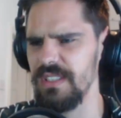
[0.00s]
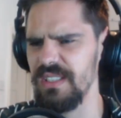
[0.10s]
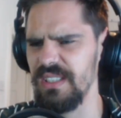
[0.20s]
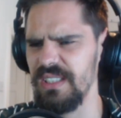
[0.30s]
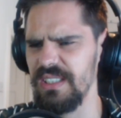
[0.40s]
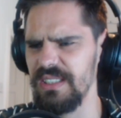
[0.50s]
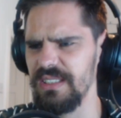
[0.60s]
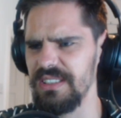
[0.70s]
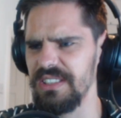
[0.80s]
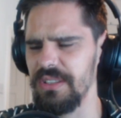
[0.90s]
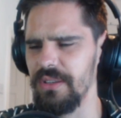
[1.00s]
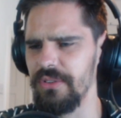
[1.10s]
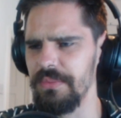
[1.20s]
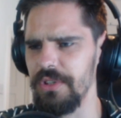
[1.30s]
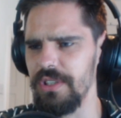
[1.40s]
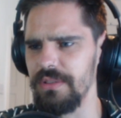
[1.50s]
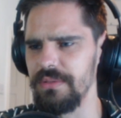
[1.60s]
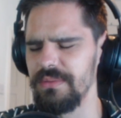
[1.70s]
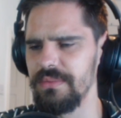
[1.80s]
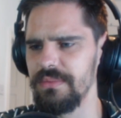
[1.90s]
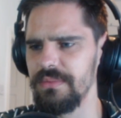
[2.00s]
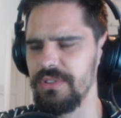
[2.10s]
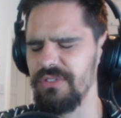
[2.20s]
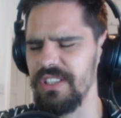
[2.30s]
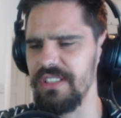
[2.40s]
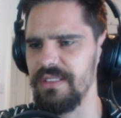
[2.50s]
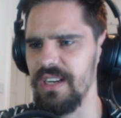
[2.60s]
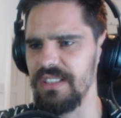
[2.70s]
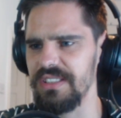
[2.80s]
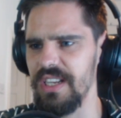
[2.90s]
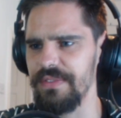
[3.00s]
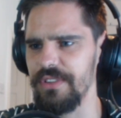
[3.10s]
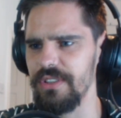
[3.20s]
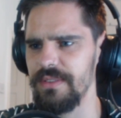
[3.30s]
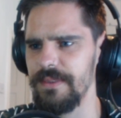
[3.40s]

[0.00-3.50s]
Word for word: Oh, this is horrible. Really dark stuff, dude.